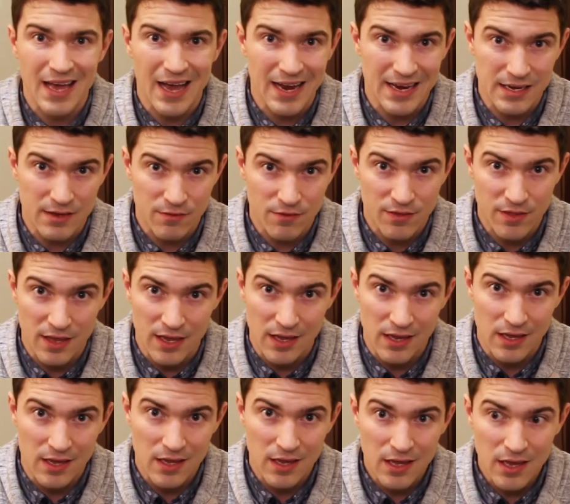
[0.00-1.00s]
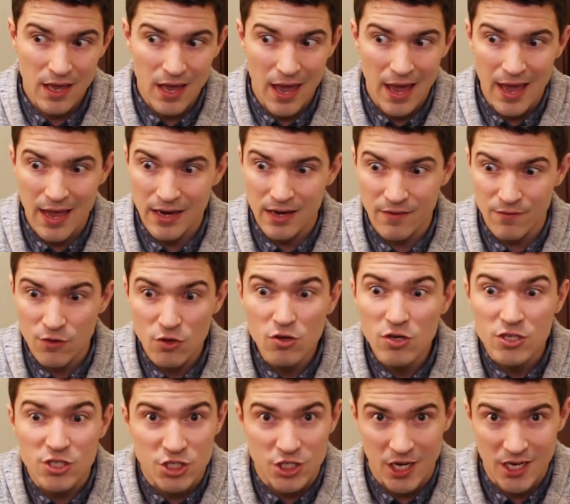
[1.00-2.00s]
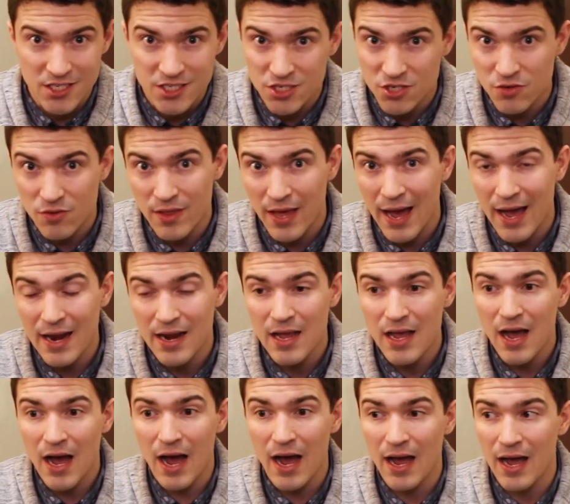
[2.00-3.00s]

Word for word: kind of thing. And if you can just do that,